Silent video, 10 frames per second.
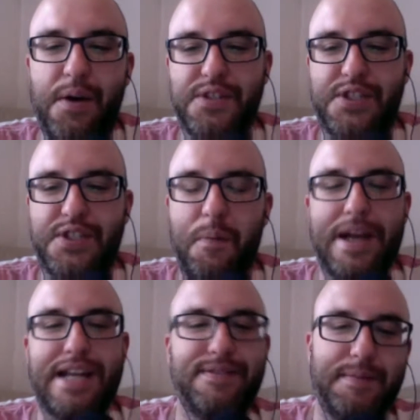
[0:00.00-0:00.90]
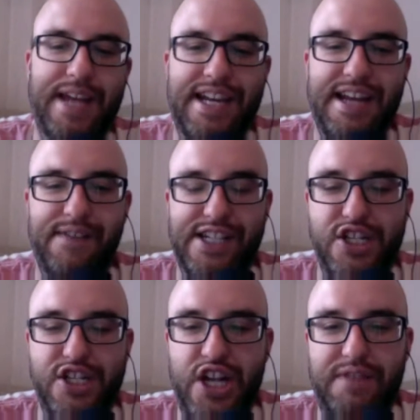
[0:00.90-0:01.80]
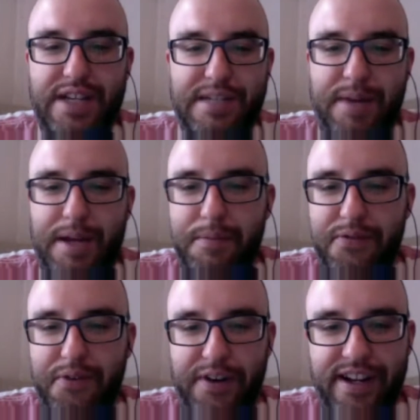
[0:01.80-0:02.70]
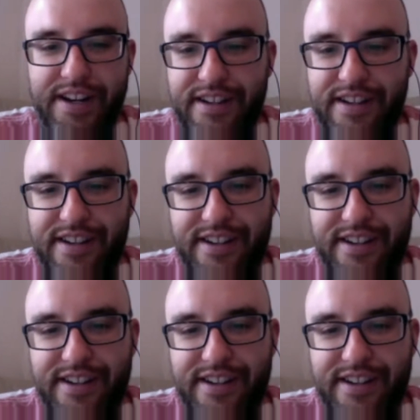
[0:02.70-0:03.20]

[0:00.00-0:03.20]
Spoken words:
that there was so many of them. They had to have like a JV debate beforehand.